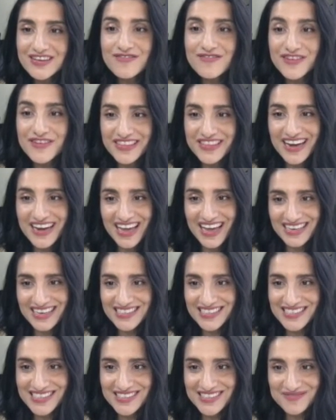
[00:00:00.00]
for the
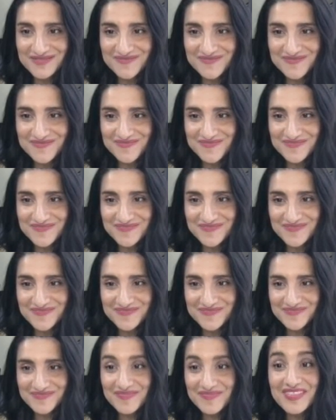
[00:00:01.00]
night.
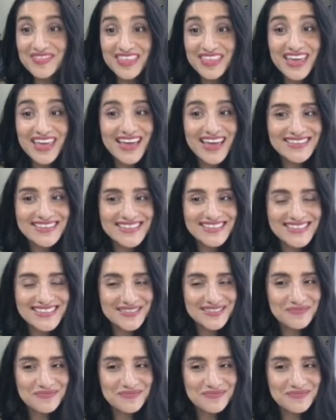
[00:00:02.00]
The end.